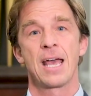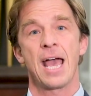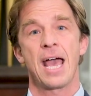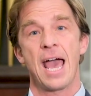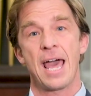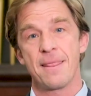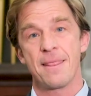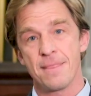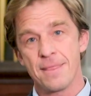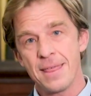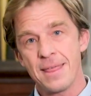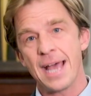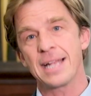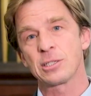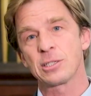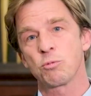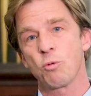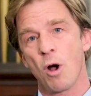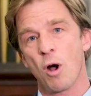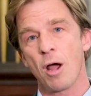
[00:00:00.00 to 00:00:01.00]
And
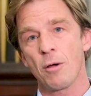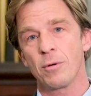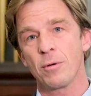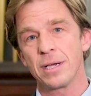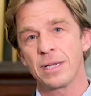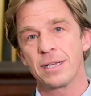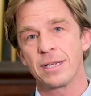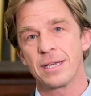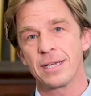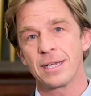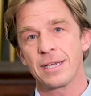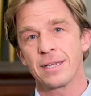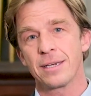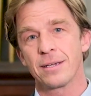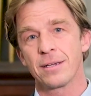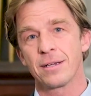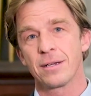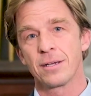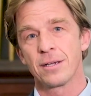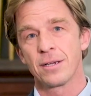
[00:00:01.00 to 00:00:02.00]
that's why we need
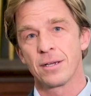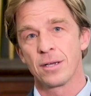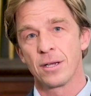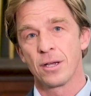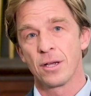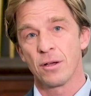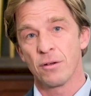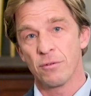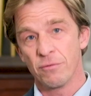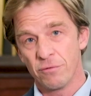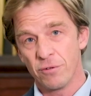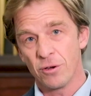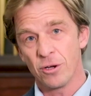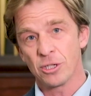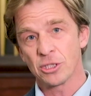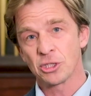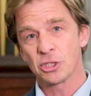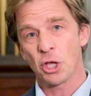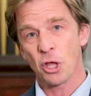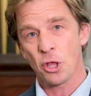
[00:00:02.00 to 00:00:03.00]

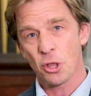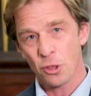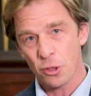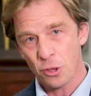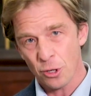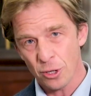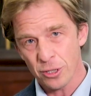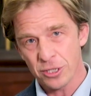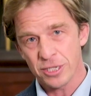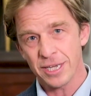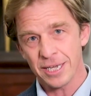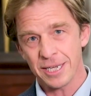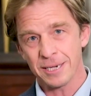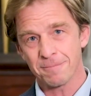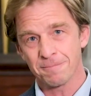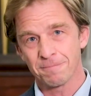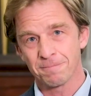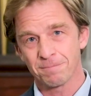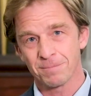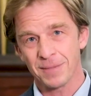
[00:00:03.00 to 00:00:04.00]
verse 13.
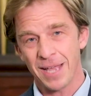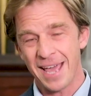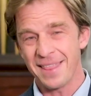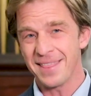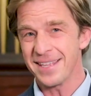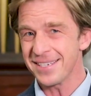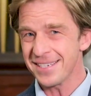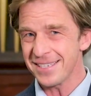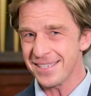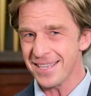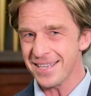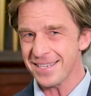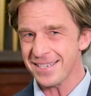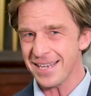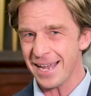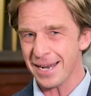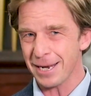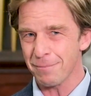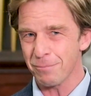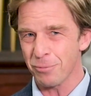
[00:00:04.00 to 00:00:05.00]
And this is the
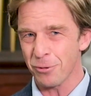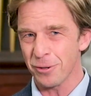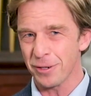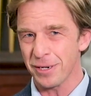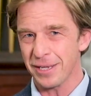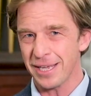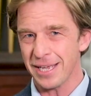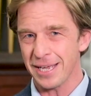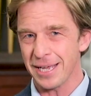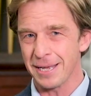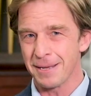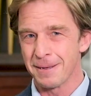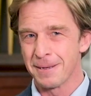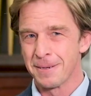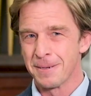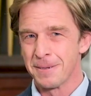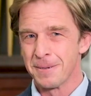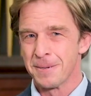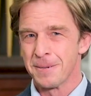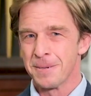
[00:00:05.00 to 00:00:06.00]
second point here,
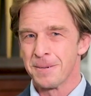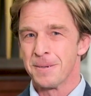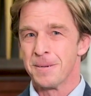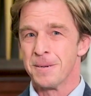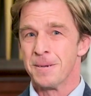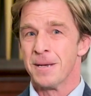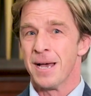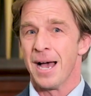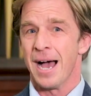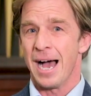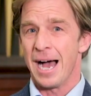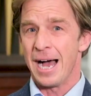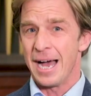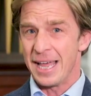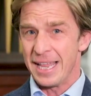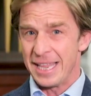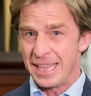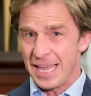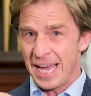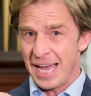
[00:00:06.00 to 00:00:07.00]

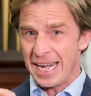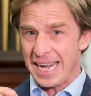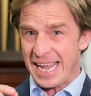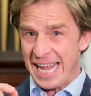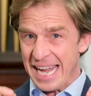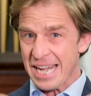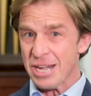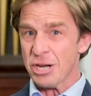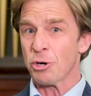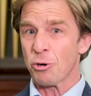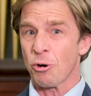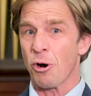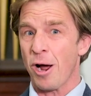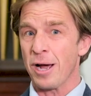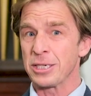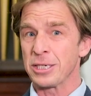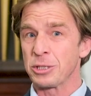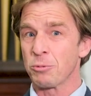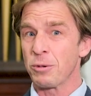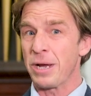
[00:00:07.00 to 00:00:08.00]
that in
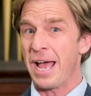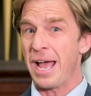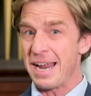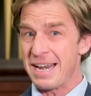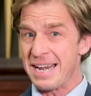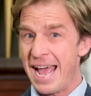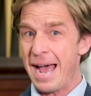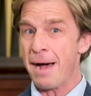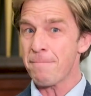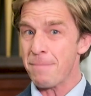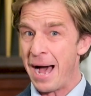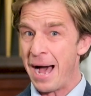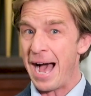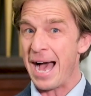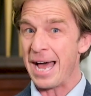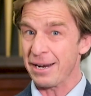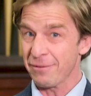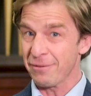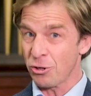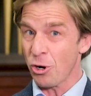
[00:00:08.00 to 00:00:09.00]
Christ we are now
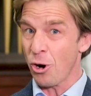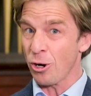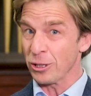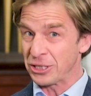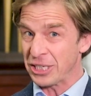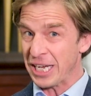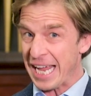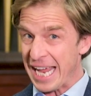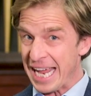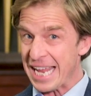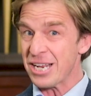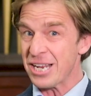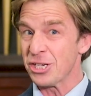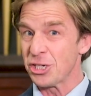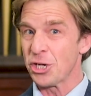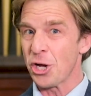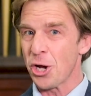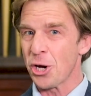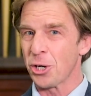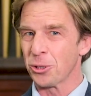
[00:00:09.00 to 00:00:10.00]
part of God's inner
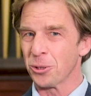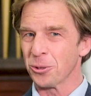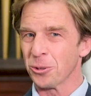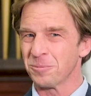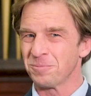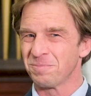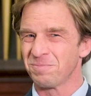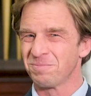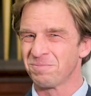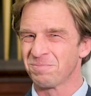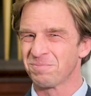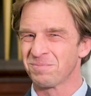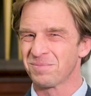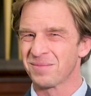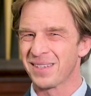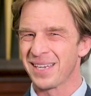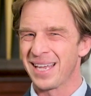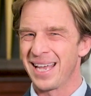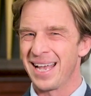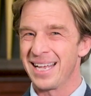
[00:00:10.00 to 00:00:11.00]
circle.
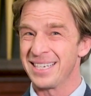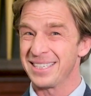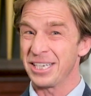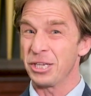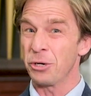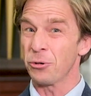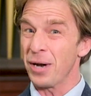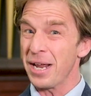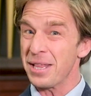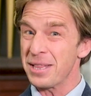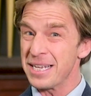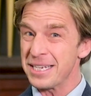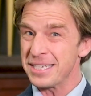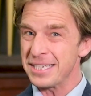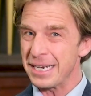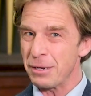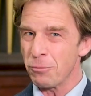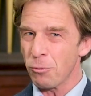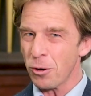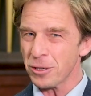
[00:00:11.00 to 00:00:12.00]
So your
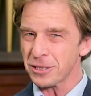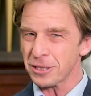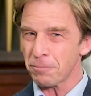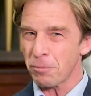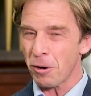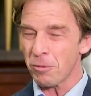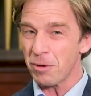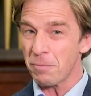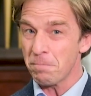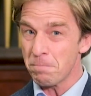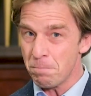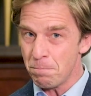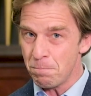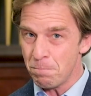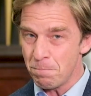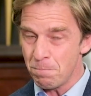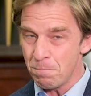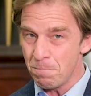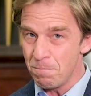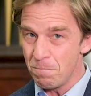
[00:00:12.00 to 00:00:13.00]
ethnicity was a problem,
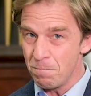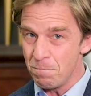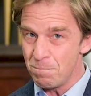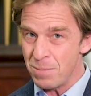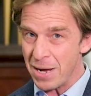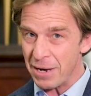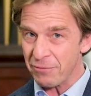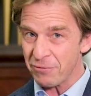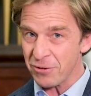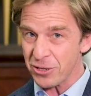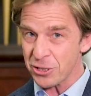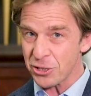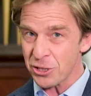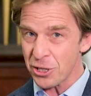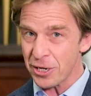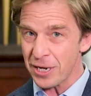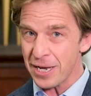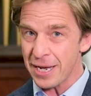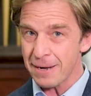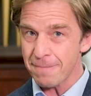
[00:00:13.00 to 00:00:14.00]
but verse
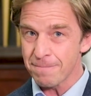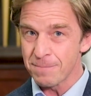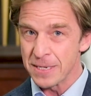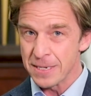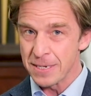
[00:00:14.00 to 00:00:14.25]
13,